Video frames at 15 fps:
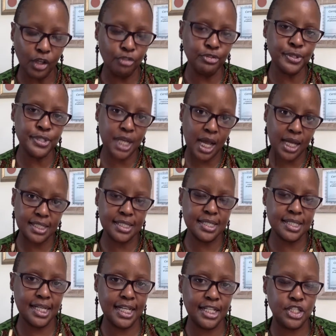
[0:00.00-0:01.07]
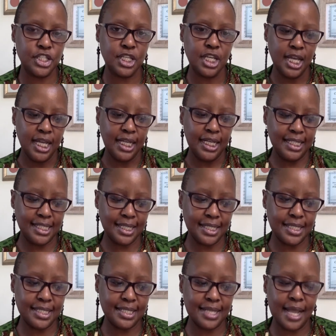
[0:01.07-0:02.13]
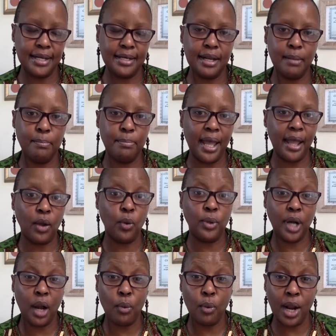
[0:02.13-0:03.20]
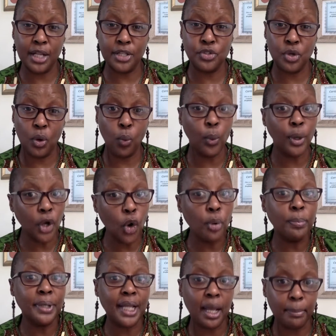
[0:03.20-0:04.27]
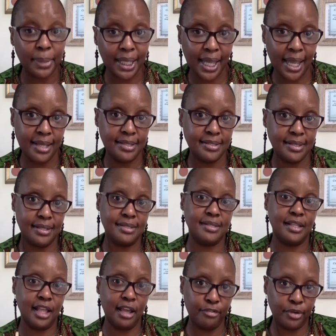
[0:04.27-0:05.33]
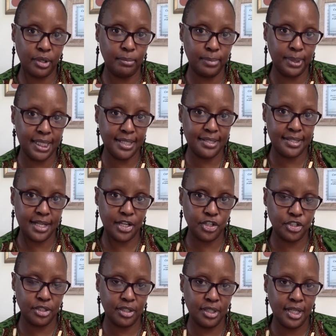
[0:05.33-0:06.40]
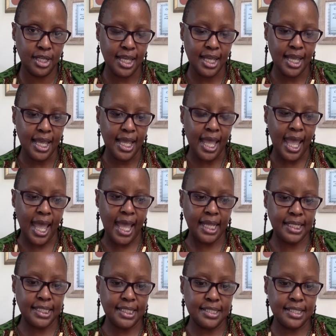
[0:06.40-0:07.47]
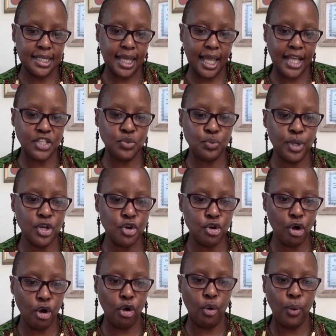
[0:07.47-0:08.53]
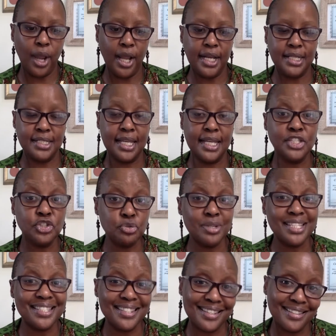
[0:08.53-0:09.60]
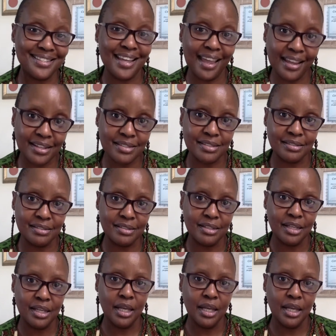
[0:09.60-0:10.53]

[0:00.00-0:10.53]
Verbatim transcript: For starters, let's let's understand and unpack what our rights are when opening up a case at a South African police station. And as we know, and as history has dictated,